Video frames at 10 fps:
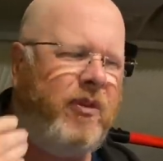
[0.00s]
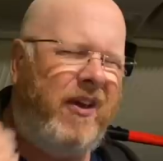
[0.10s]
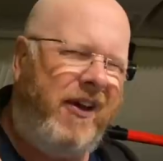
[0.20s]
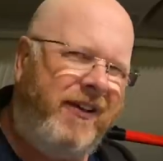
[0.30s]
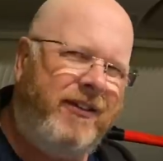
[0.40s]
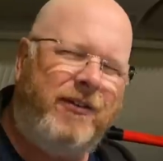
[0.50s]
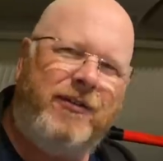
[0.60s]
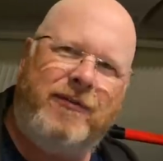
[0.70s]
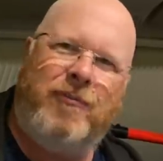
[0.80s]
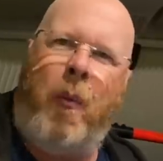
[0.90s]
Kind
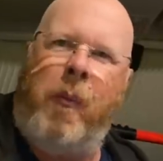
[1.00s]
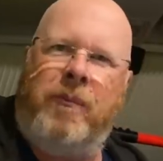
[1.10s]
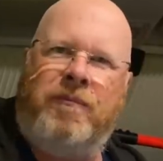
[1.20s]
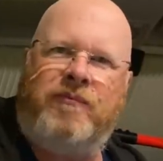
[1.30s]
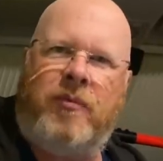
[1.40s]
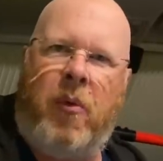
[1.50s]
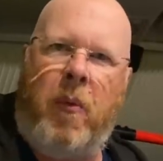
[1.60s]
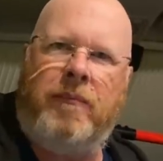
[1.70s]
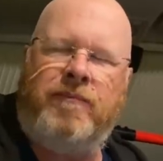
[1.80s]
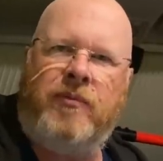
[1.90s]
of.
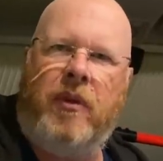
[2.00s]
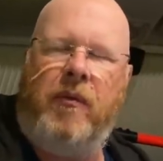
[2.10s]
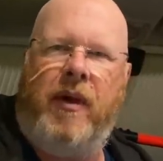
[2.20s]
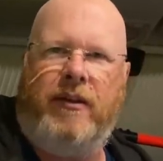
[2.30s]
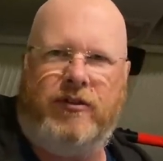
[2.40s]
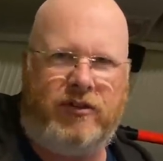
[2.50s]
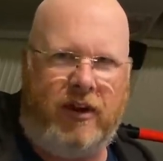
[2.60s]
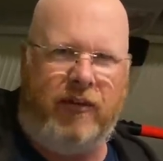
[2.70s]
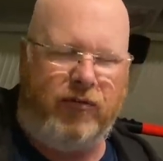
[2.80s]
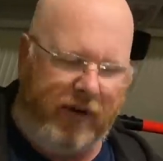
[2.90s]
I'm getting
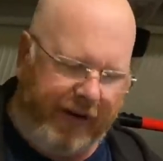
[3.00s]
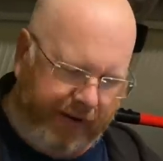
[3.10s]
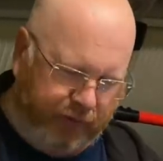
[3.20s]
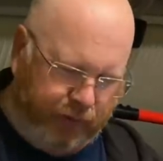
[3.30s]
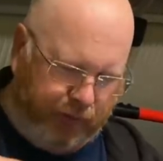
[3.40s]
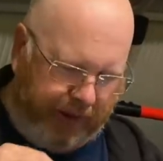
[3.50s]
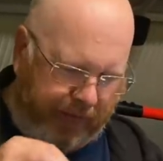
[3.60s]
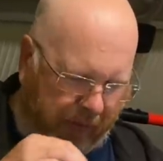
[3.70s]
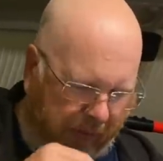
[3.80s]
savoury and sweet.